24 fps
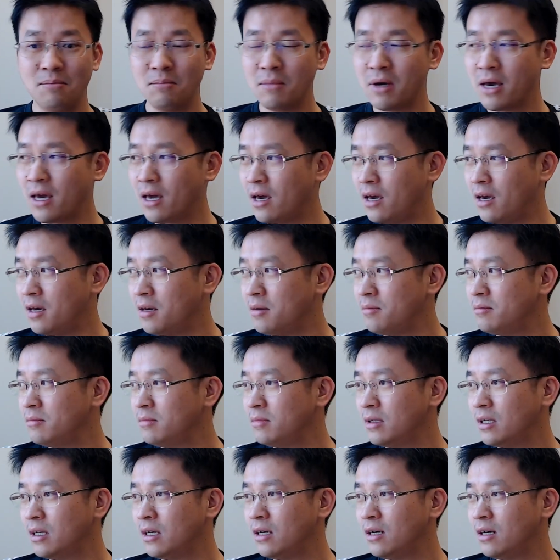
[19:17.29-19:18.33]
and
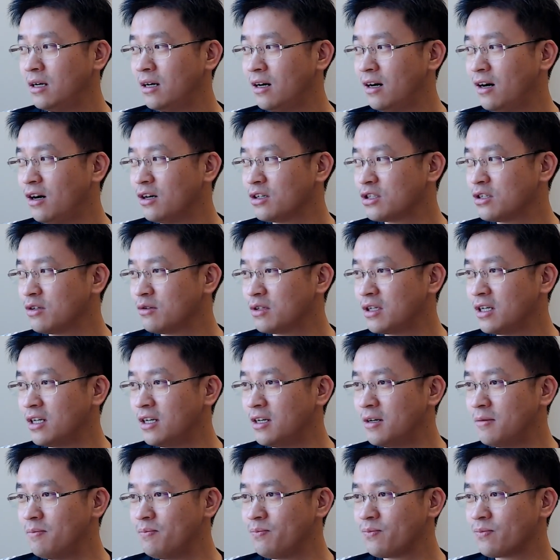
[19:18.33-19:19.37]
also
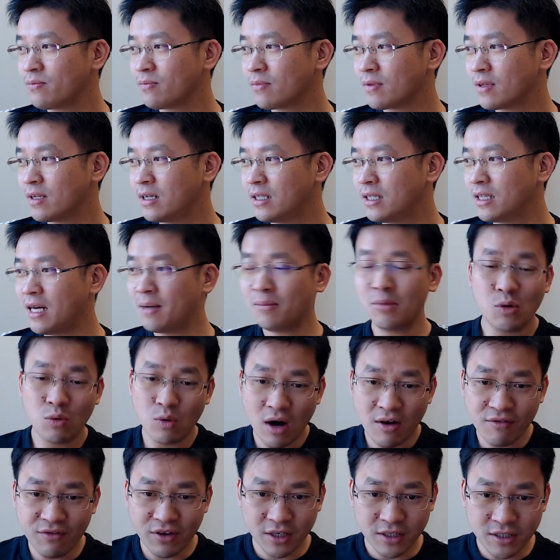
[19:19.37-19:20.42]
the
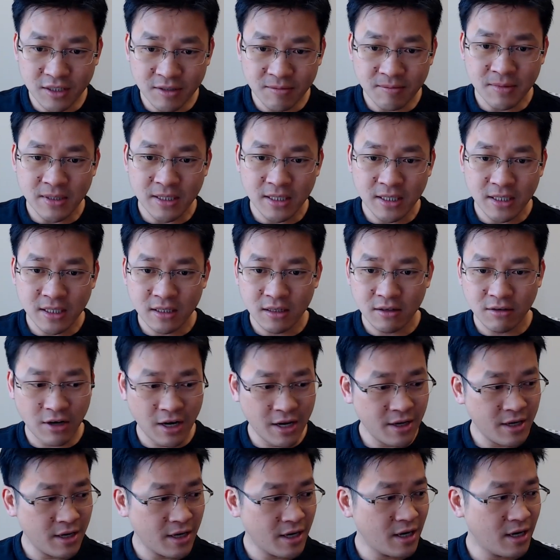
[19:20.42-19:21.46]
demographics,
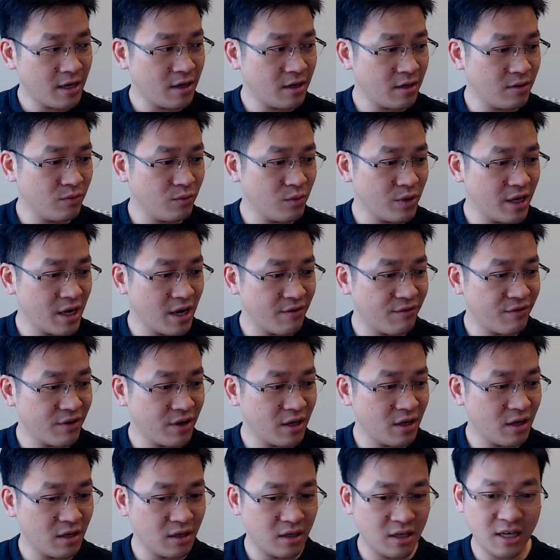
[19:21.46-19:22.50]
right? And we have
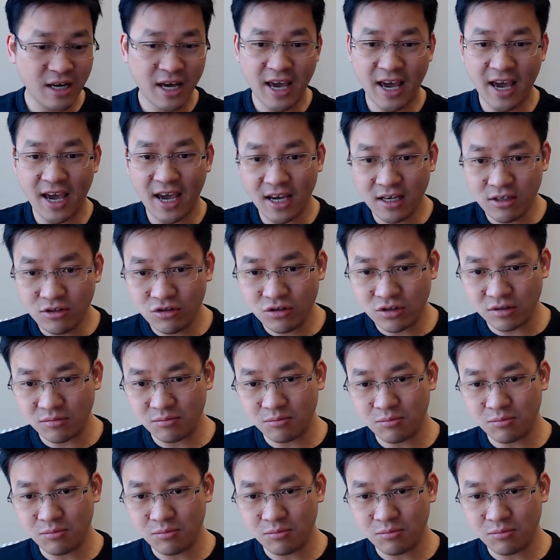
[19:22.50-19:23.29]
the aging